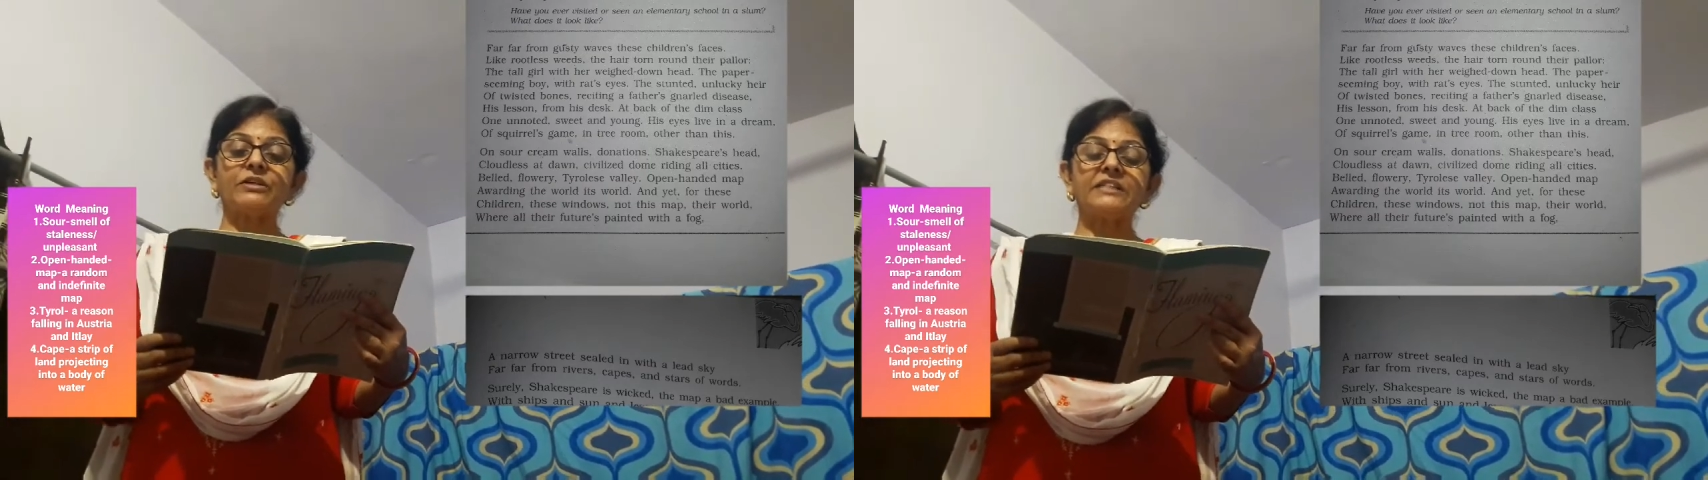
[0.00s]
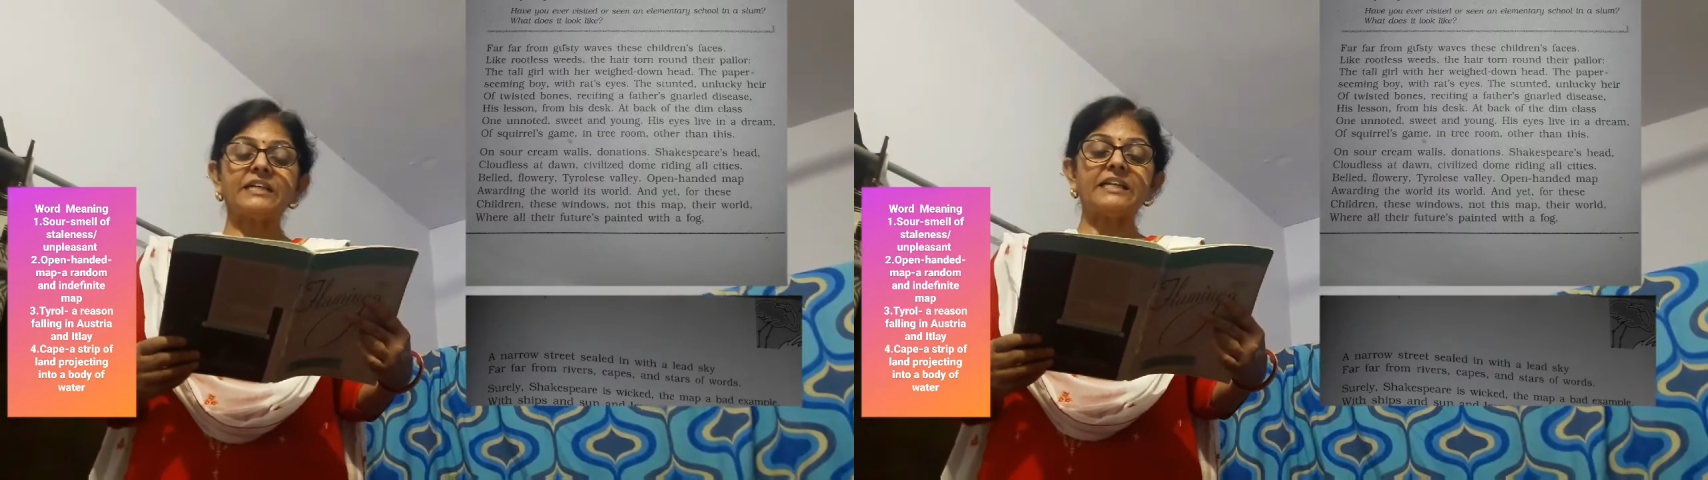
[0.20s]

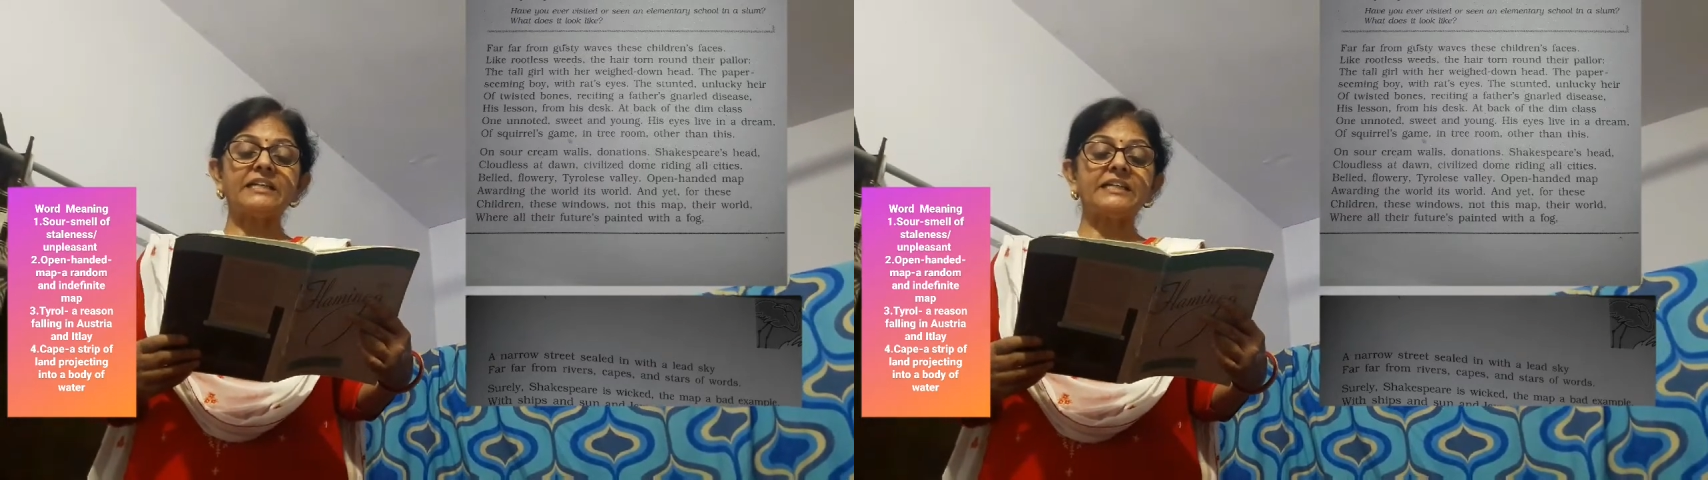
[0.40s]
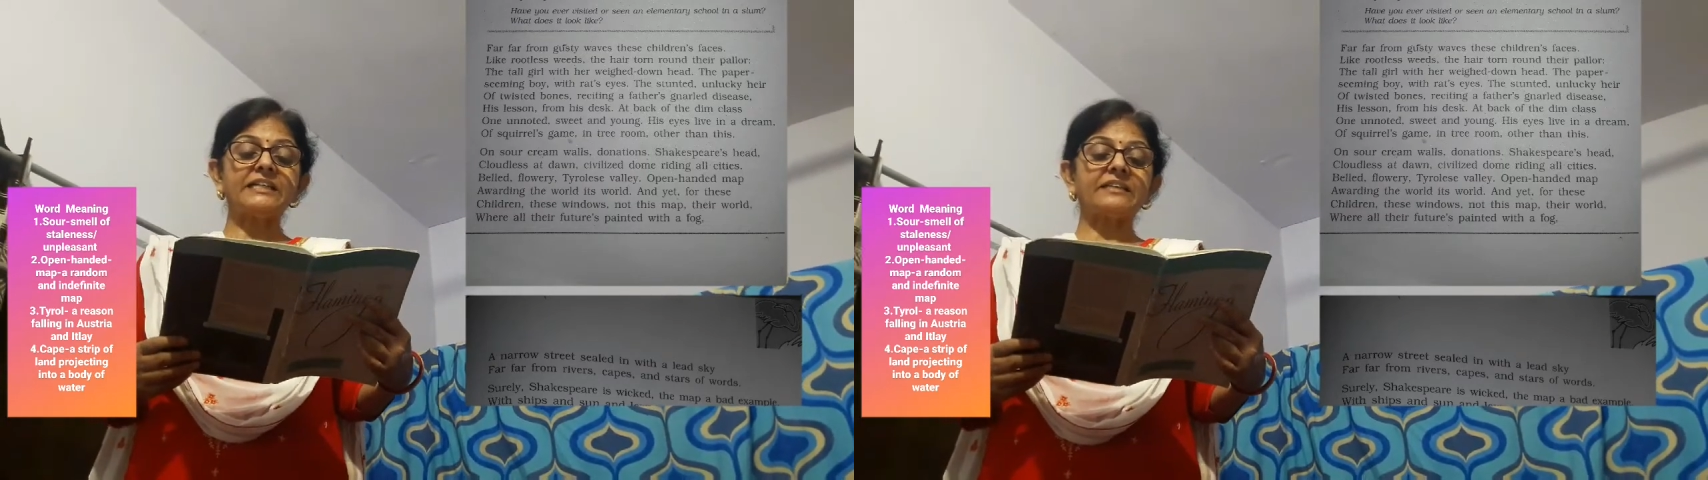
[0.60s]
with a
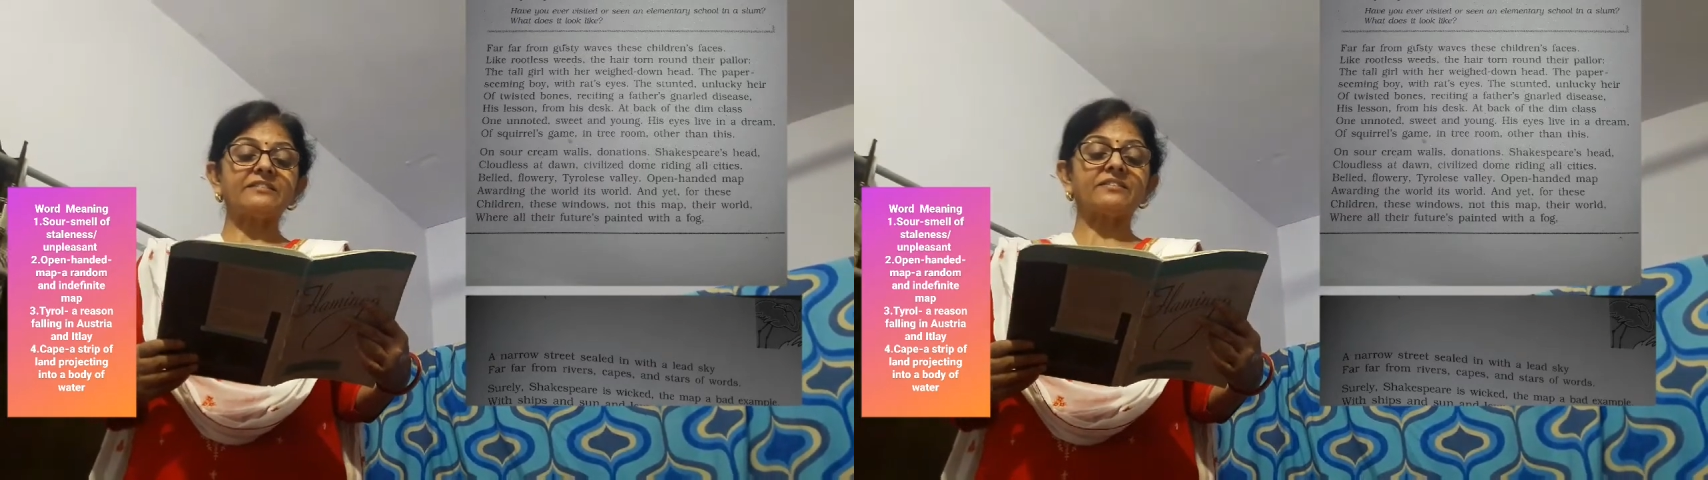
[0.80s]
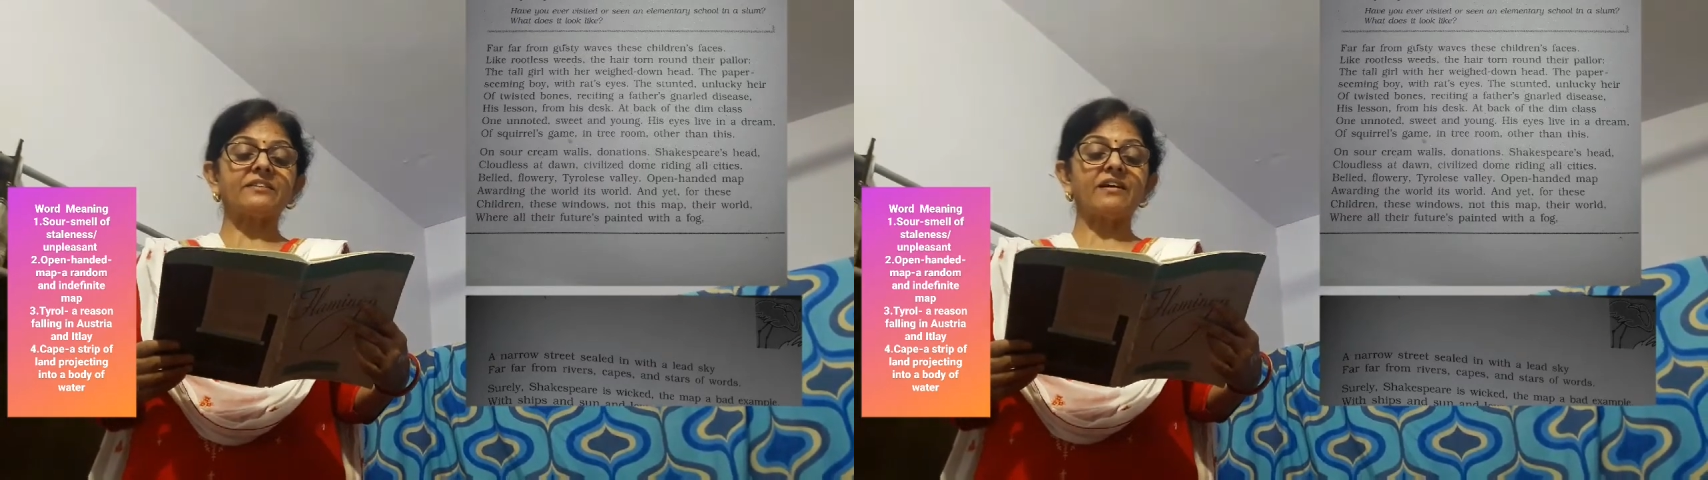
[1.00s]

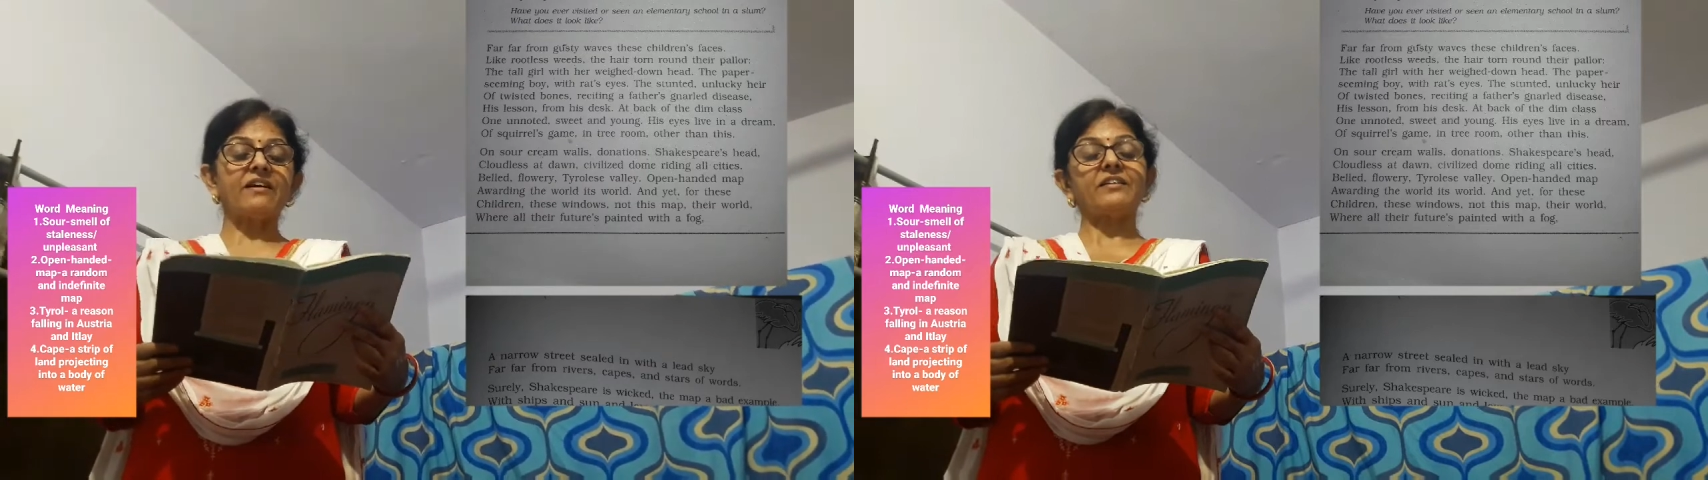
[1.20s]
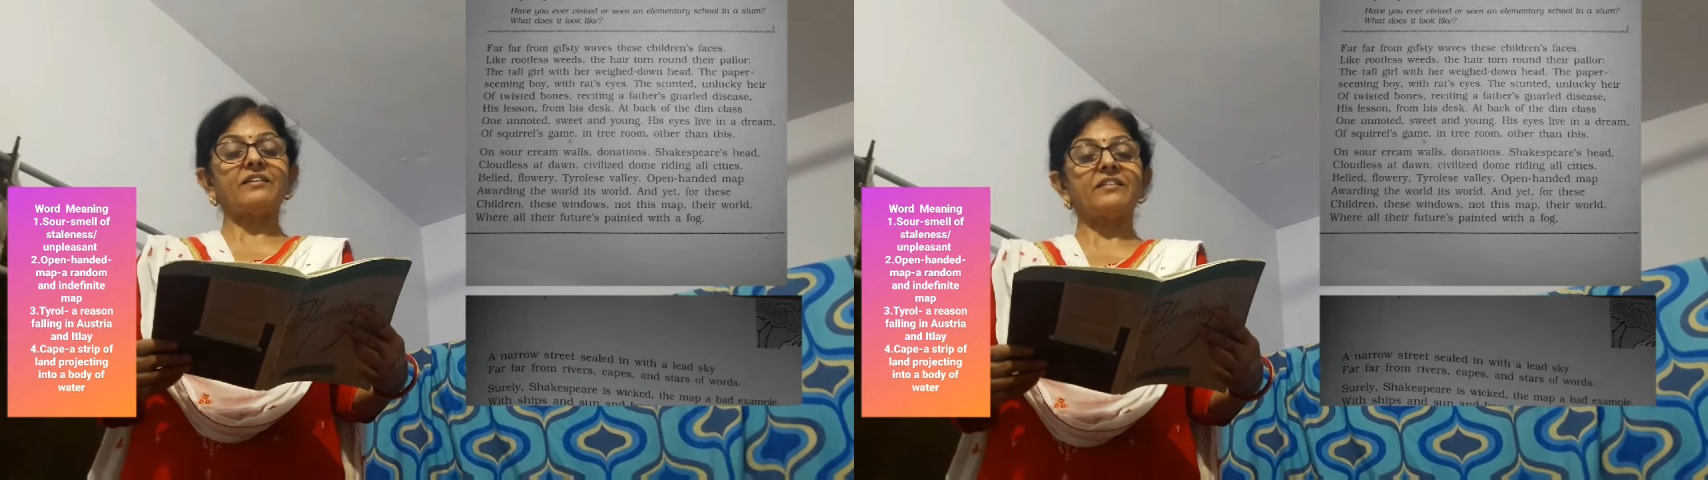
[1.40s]
lead
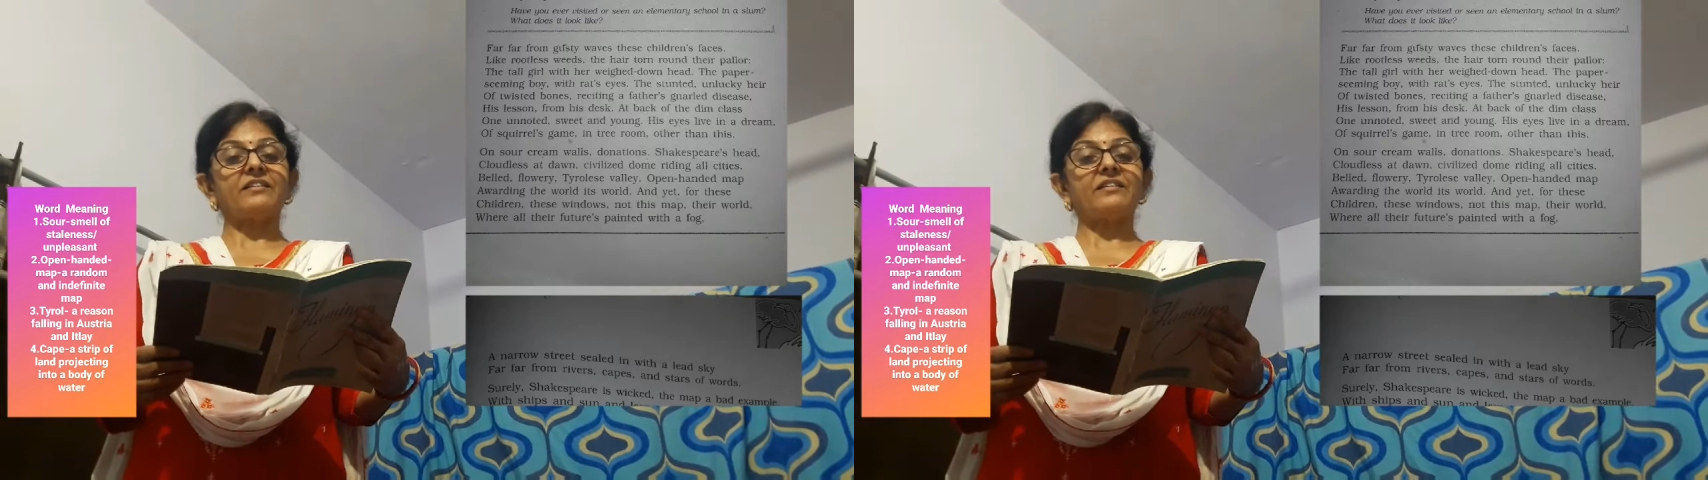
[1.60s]
sky,